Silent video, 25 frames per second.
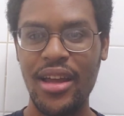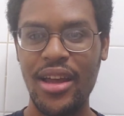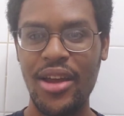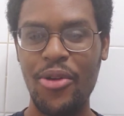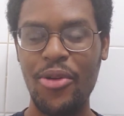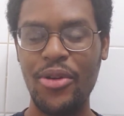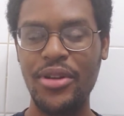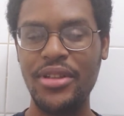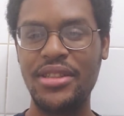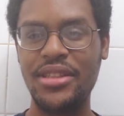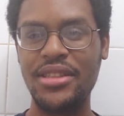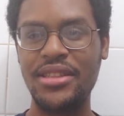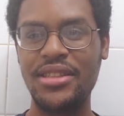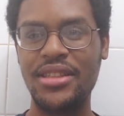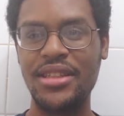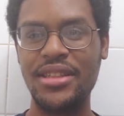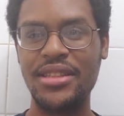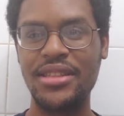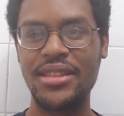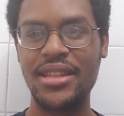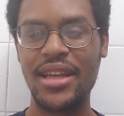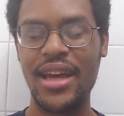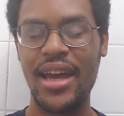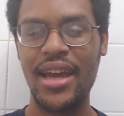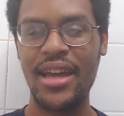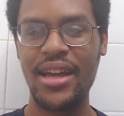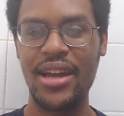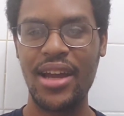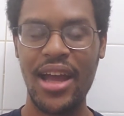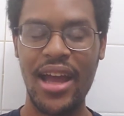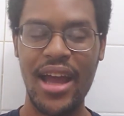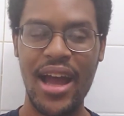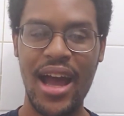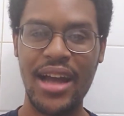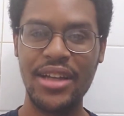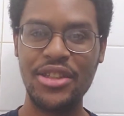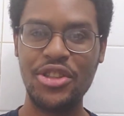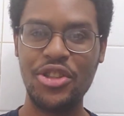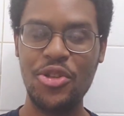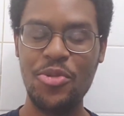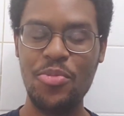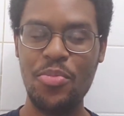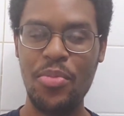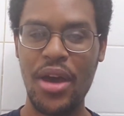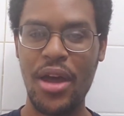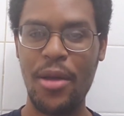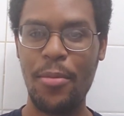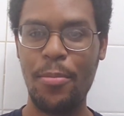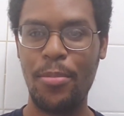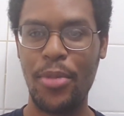which is just like how she
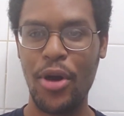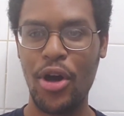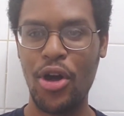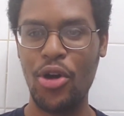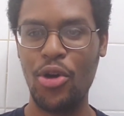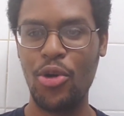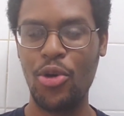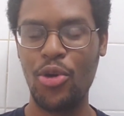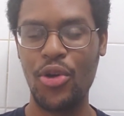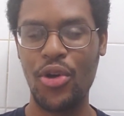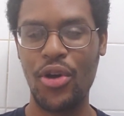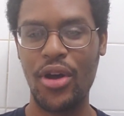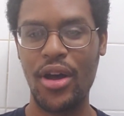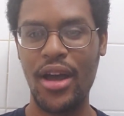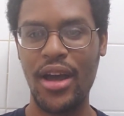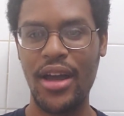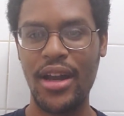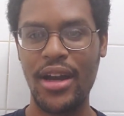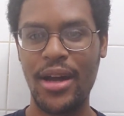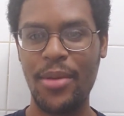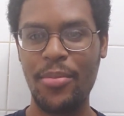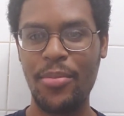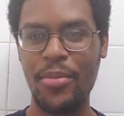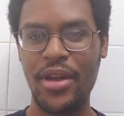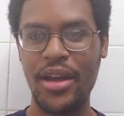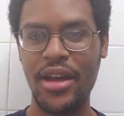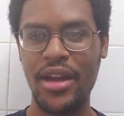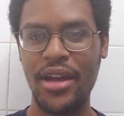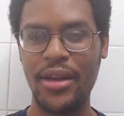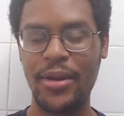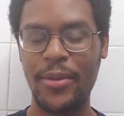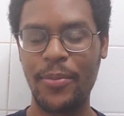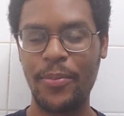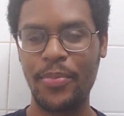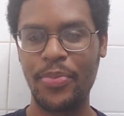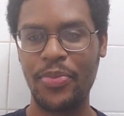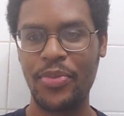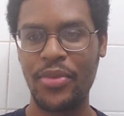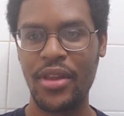met Bo. And I'm like,